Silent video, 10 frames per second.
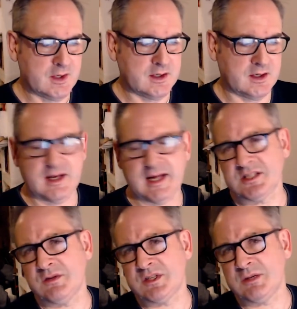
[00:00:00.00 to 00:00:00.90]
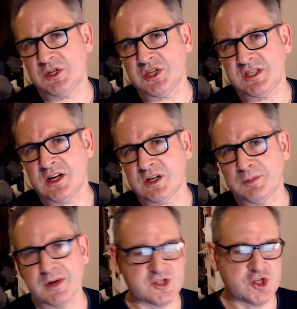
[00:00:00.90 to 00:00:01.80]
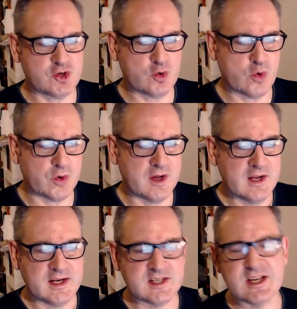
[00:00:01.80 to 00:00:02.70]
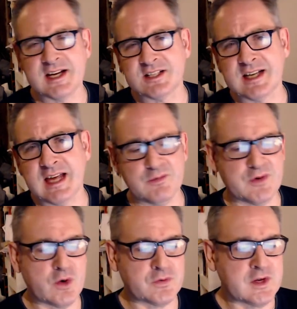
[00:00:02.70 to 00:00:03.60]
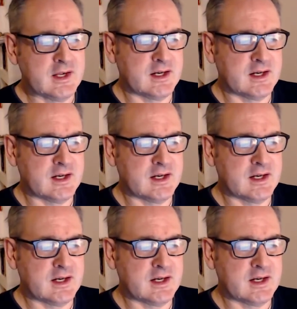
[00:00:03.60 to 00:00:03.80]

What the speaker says: an activity which his younger brother Sean is eager to get involved,